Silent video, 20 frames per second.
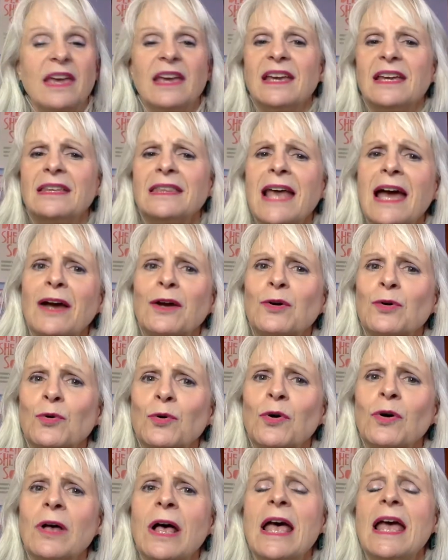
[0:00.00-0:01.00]
Isn't that
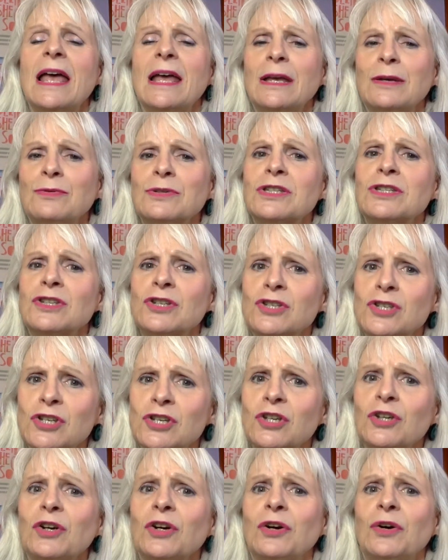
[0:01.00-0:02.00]
cool? He was a
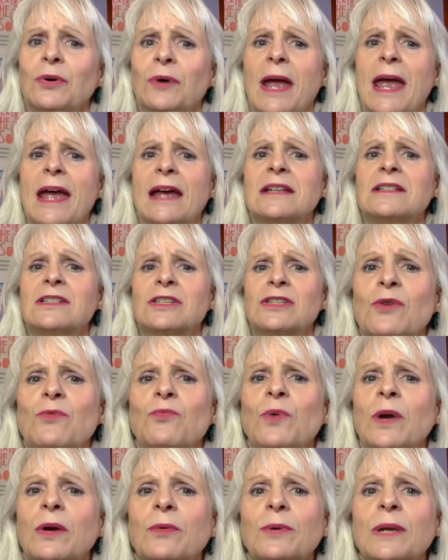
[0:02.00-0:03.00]
Jew, and
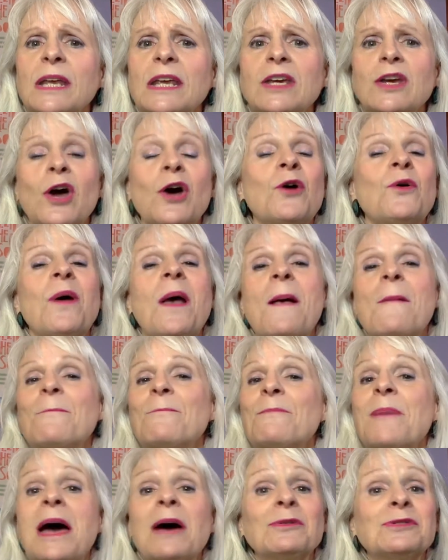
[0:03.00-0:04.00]
where would he go?
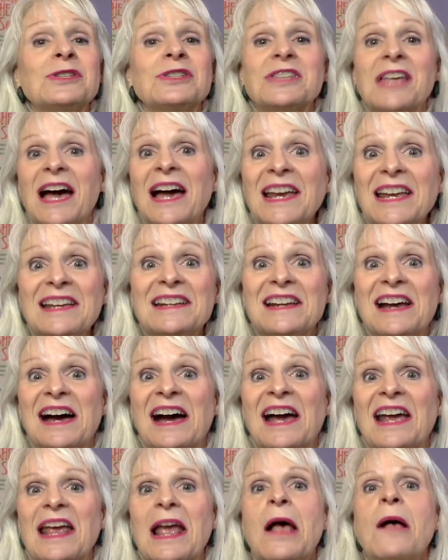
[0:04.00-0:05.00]
Mount
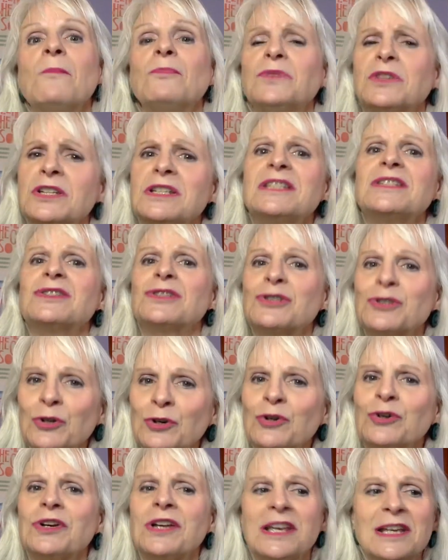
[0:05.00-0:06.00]
Sinai, to
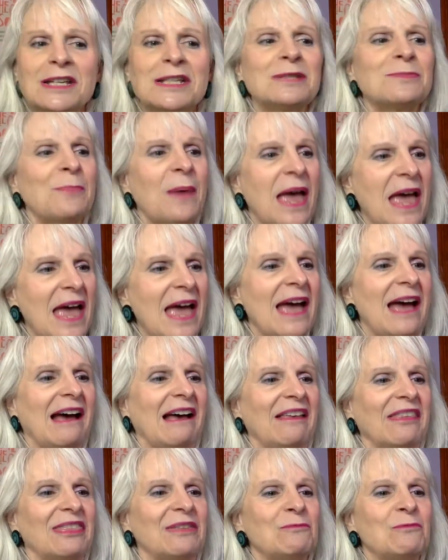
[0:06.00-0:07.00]
discern his
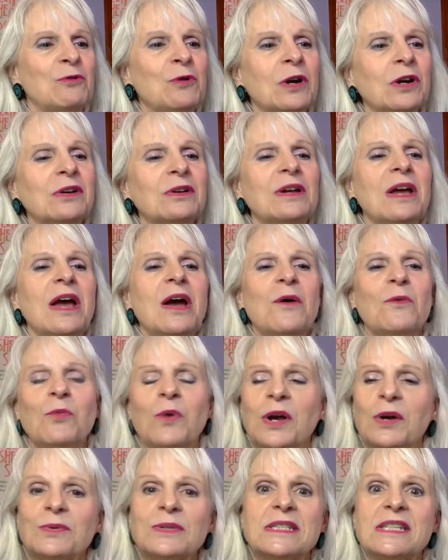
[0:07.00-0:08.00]
path. Where
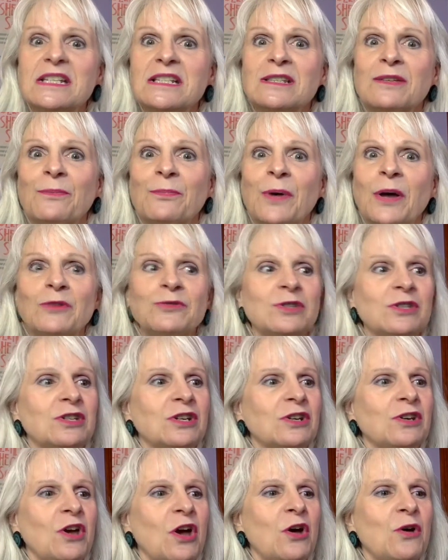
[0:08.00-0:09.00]
was he supposed to
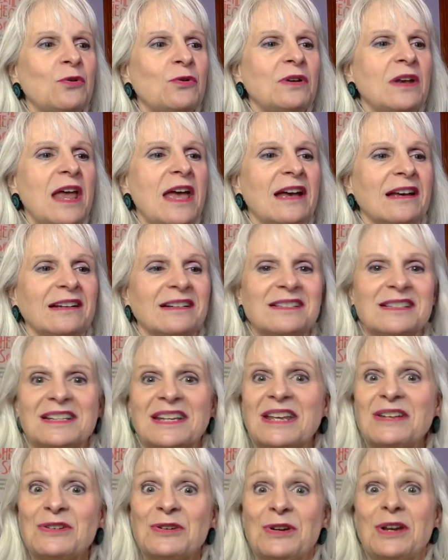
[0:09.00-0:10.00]
go next?
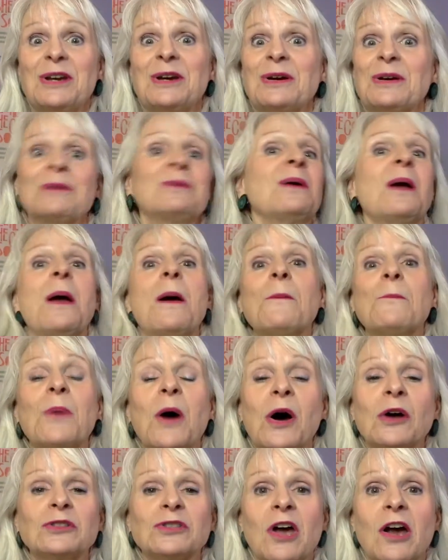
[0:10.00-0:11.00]
Can you hear
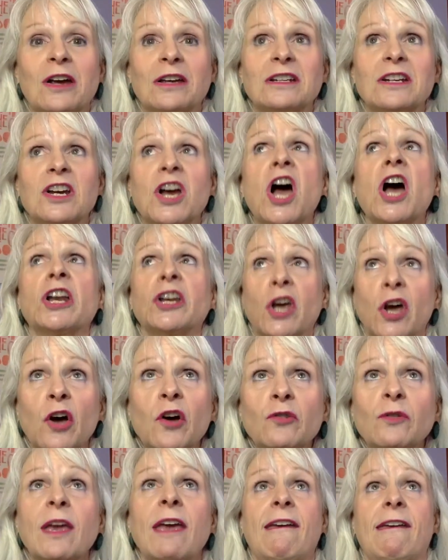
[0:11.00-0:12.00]
Paul talking to God?
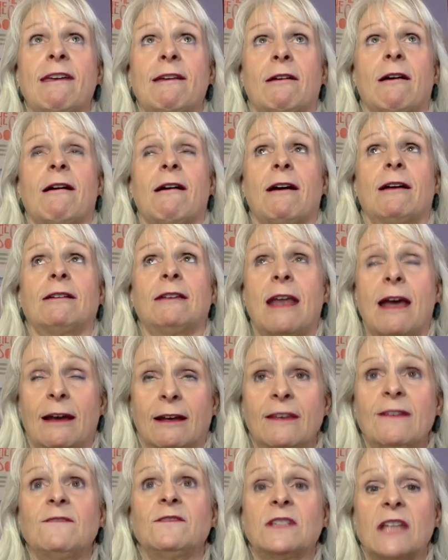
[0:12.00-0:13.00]
Okay, God, now
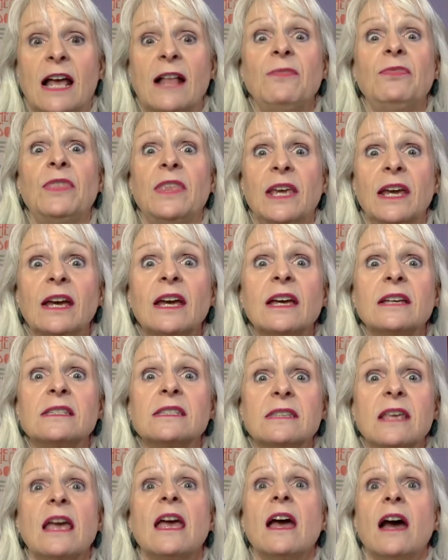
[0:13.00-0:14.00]
you've done
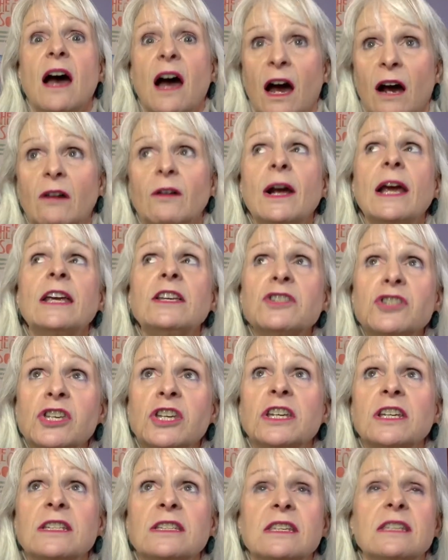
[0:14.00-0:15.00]
this. All right,
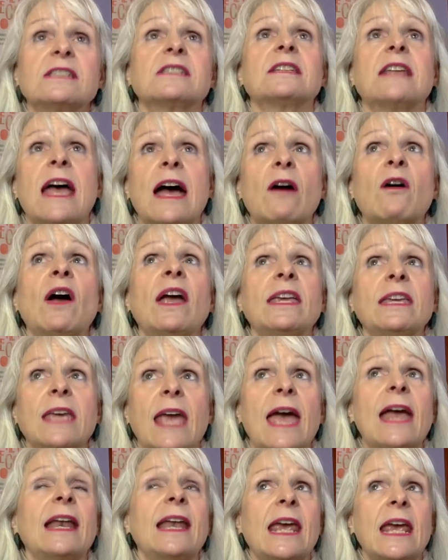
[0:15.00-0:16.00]
Jesus, now I
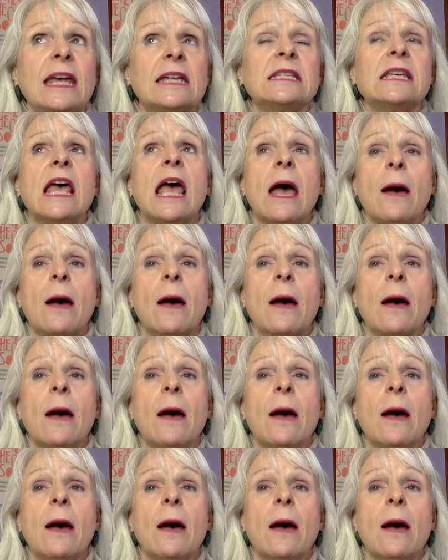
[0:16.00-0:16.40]
get it.